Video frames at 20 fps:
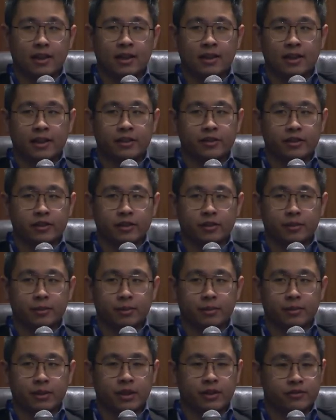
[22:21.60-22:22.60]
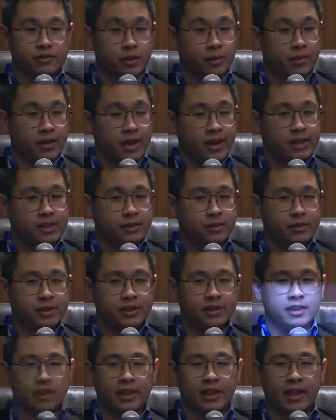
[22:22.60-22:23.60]
then
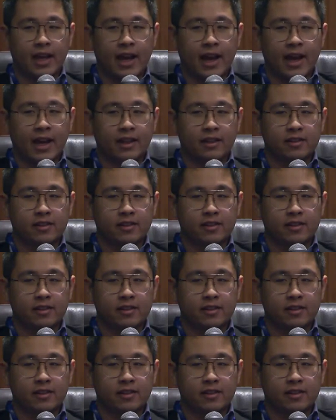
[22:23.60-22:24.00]
recently